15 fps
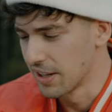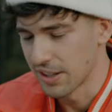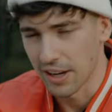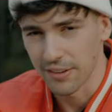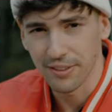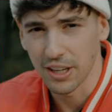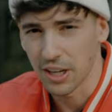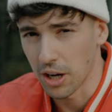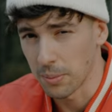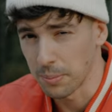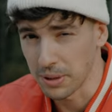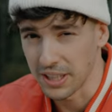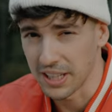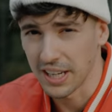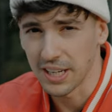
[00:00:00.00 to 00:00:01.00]
nothing
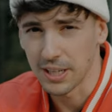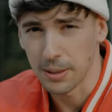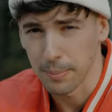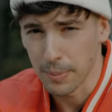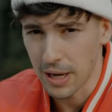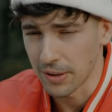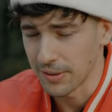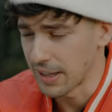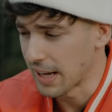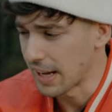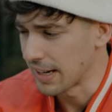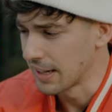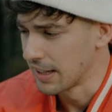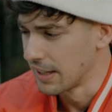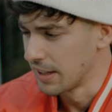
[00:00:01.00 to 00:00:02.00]
complicated about
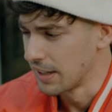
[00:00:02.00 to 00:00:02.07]
that.